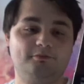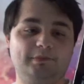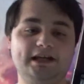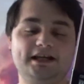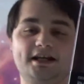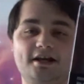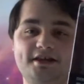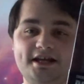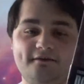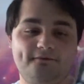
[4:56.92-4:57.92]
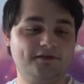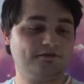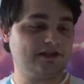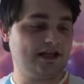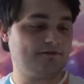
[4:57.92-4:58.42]
being the
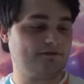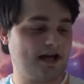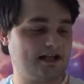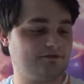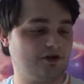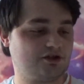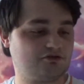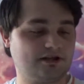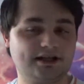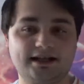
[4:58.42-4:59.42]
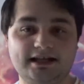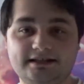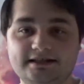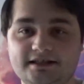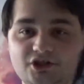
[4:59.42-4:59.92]
50th anniversary
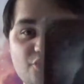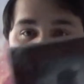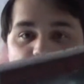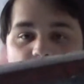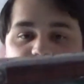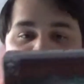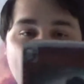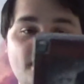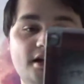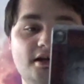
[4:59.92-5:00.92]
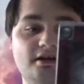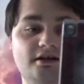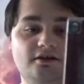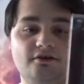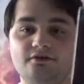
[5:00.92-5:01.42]
collector's edition box set.
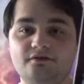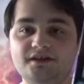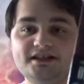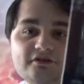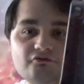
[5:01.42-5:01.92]
This is